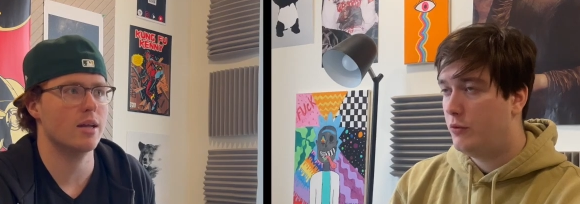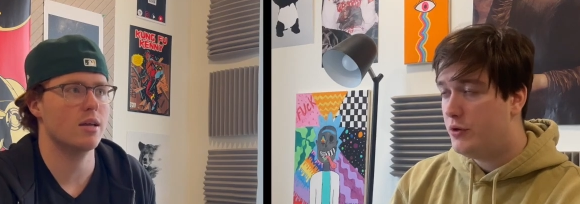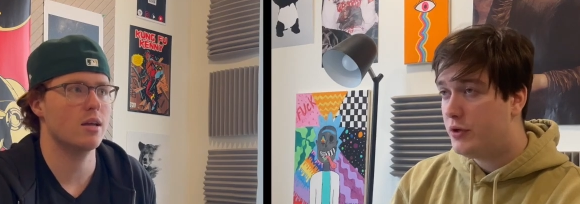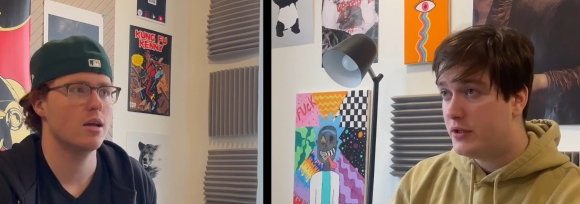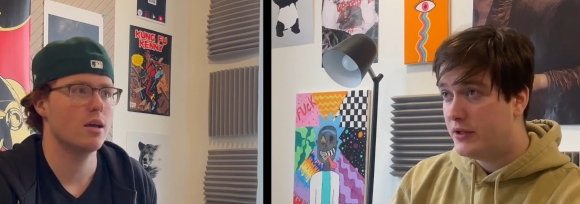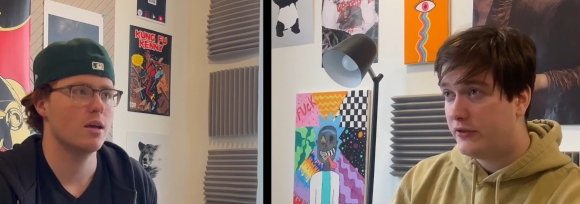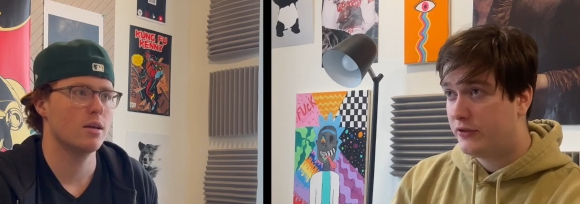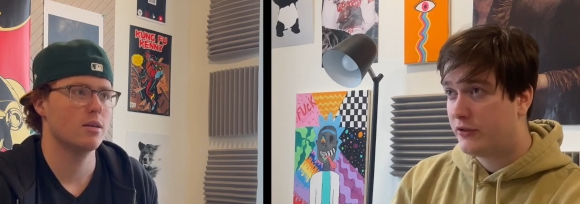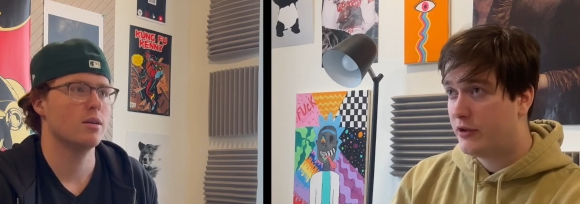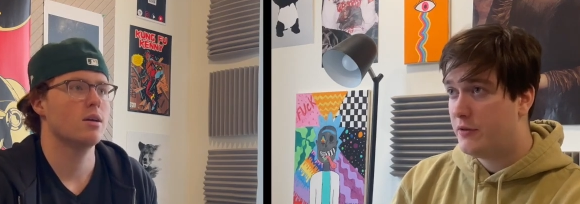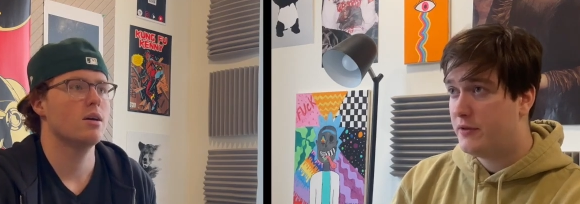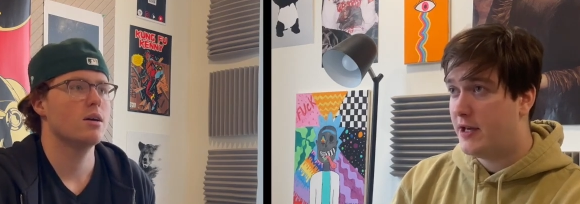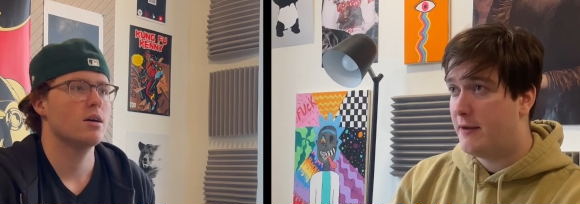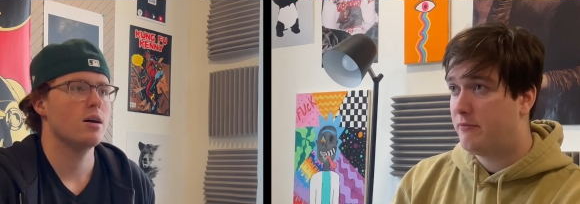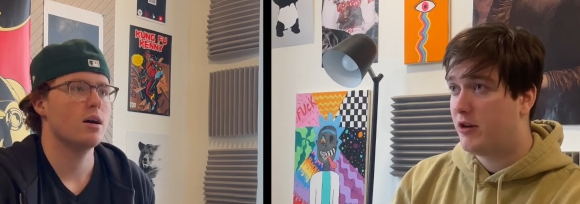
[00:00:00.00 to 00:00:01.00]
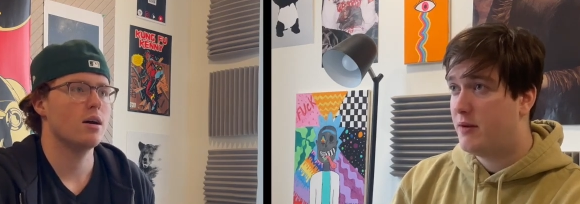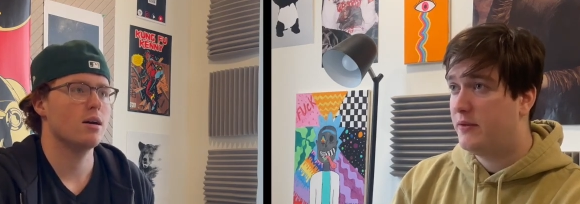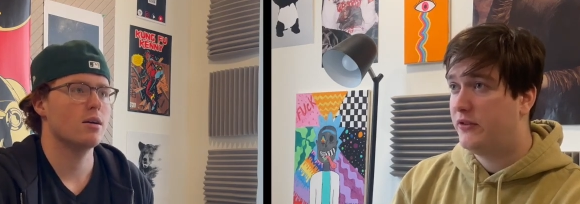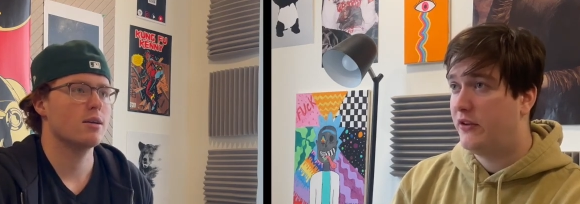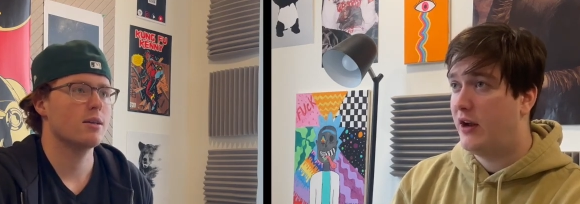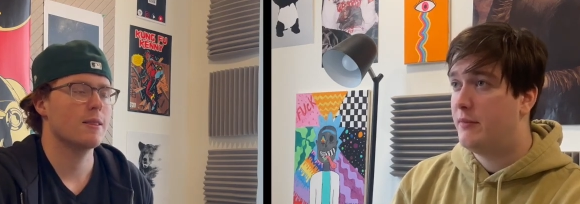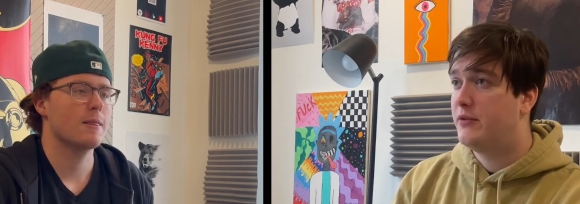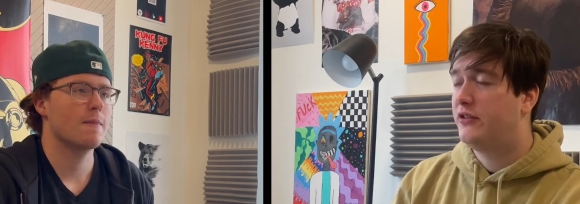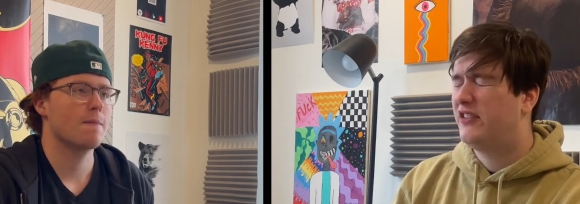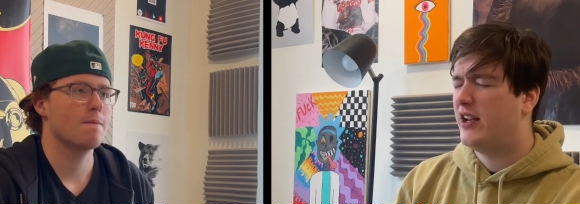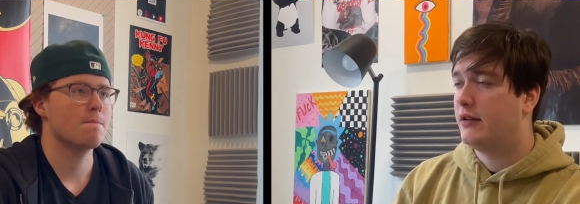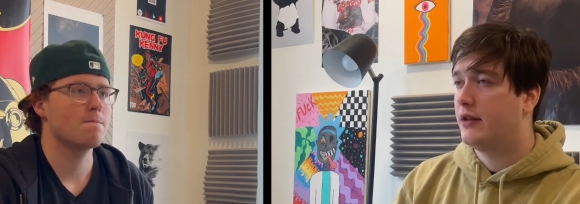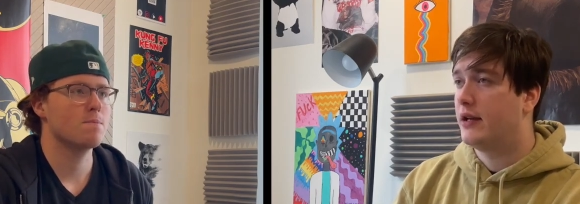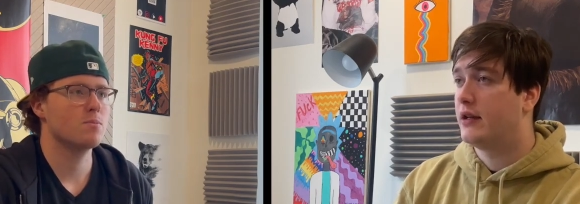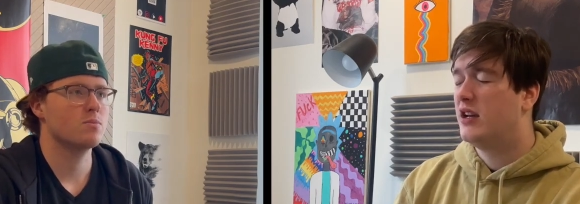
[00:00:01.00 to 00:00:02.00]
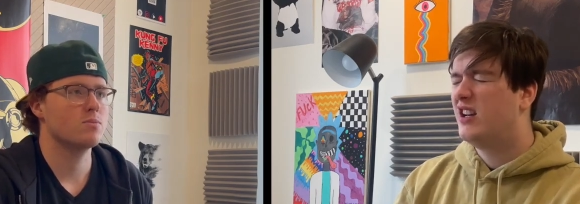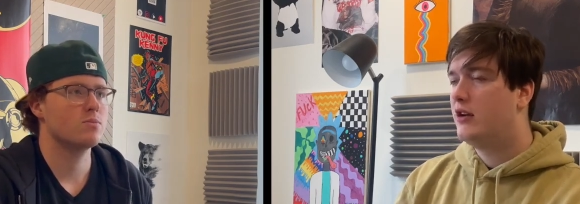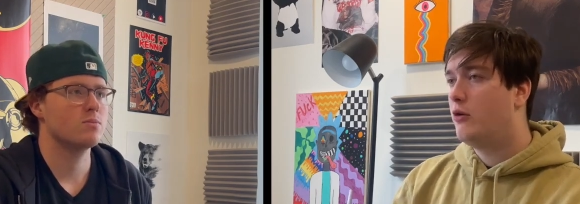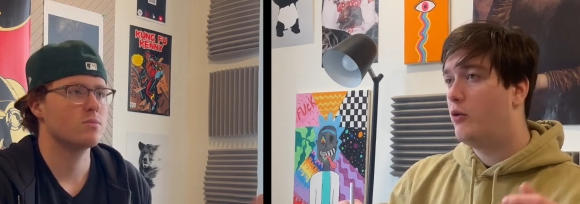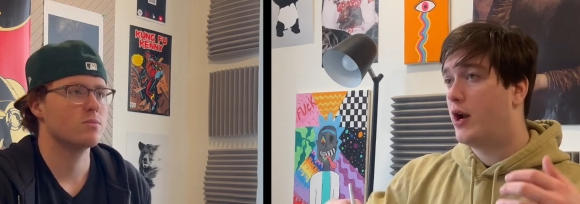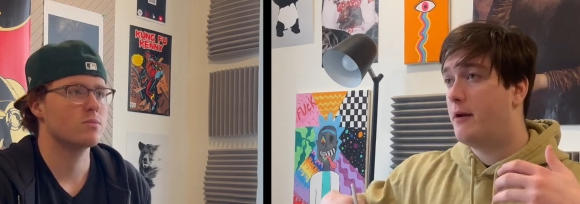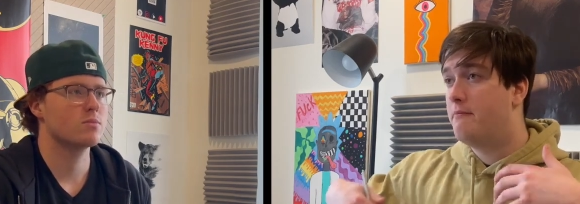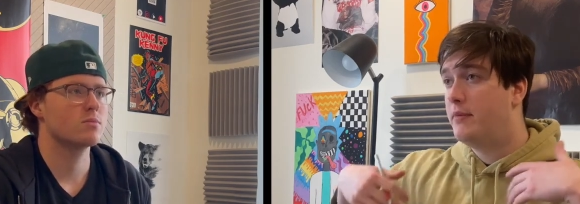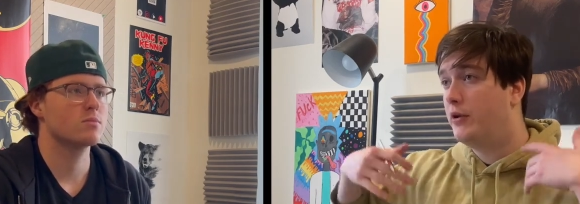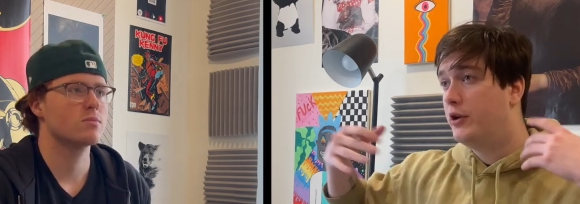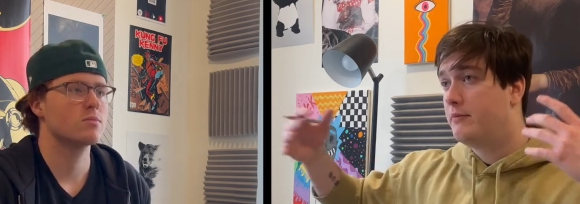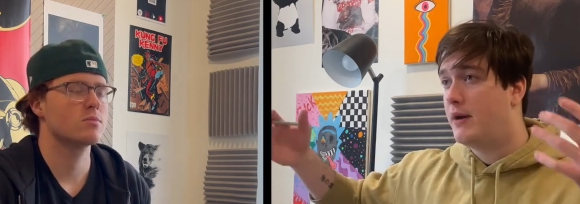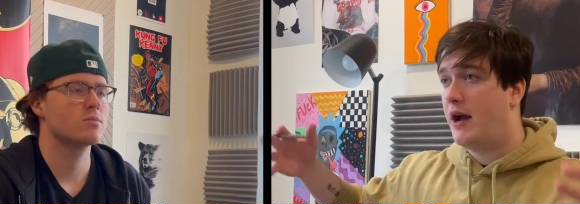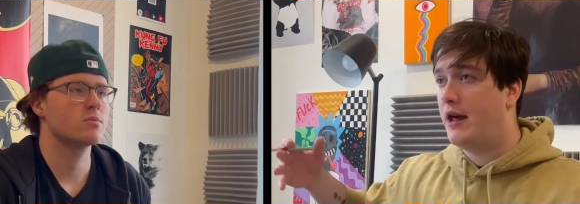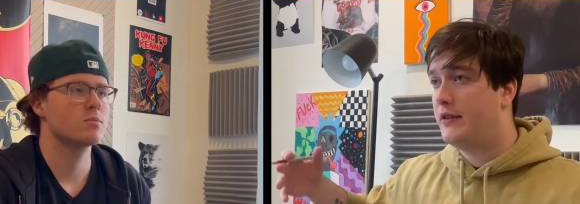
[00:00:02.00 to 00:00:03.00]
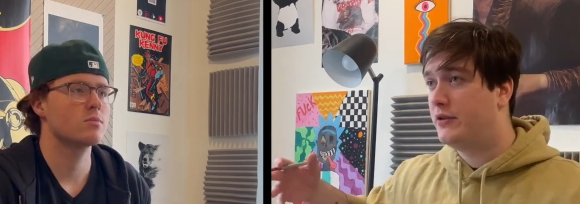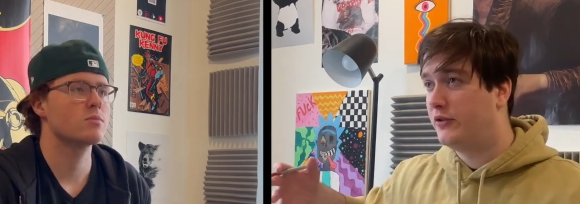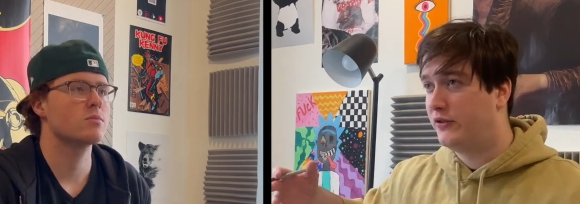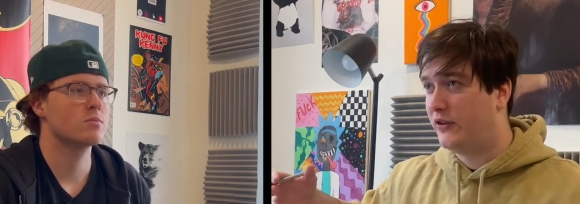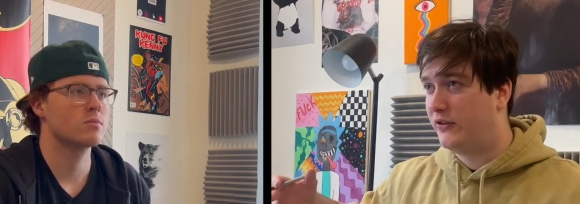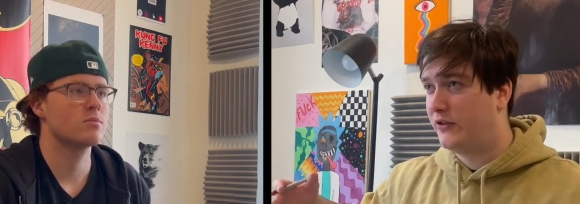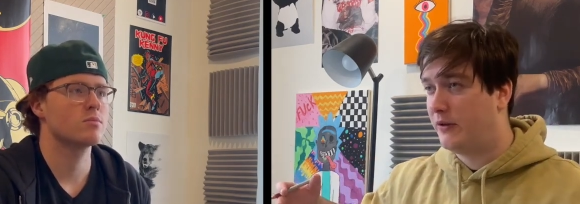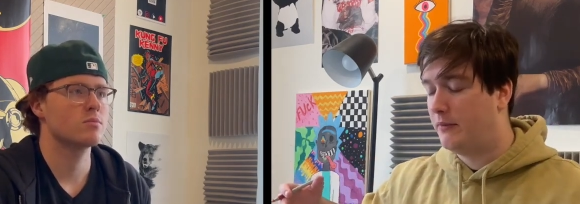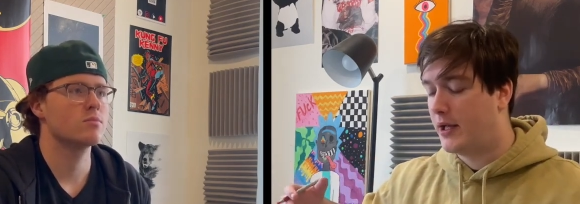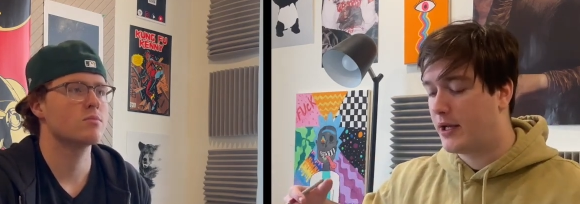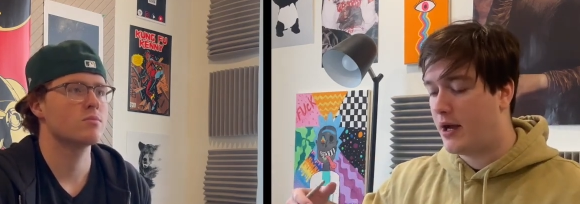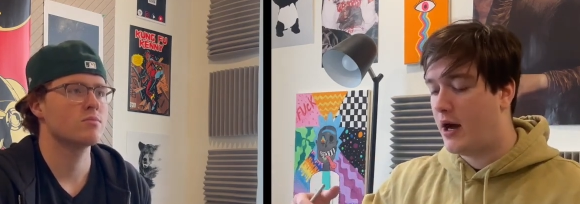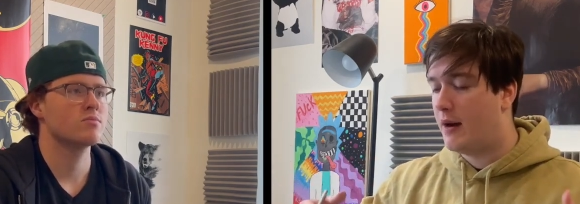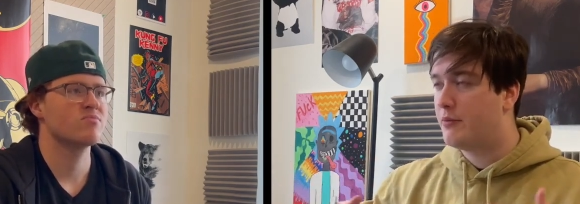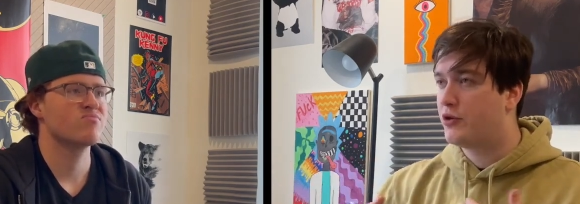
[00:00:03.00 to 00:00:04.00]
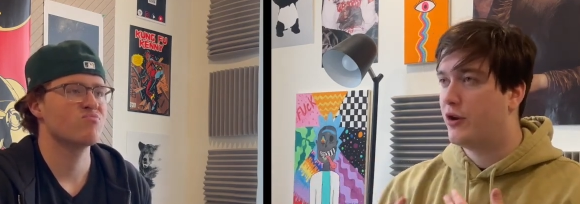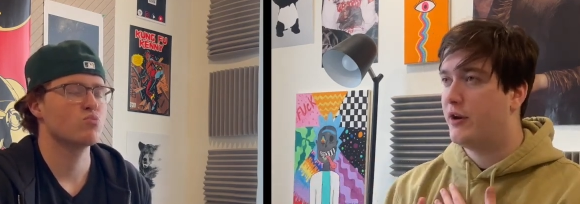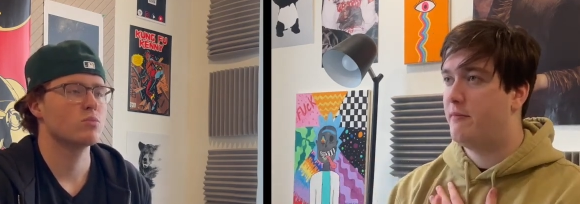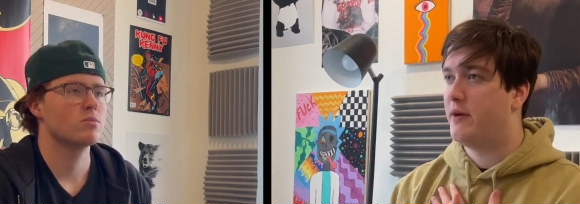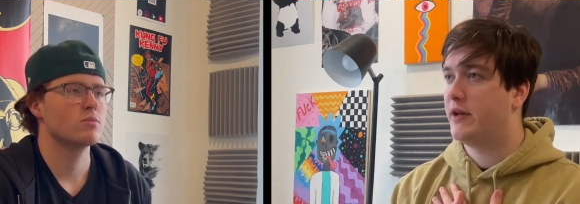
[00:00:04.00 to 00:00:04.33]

Speaker 1: Well, you can disagree with that premise, and I'm just saying, like, when I'm building my ethical system, like, I'm trying to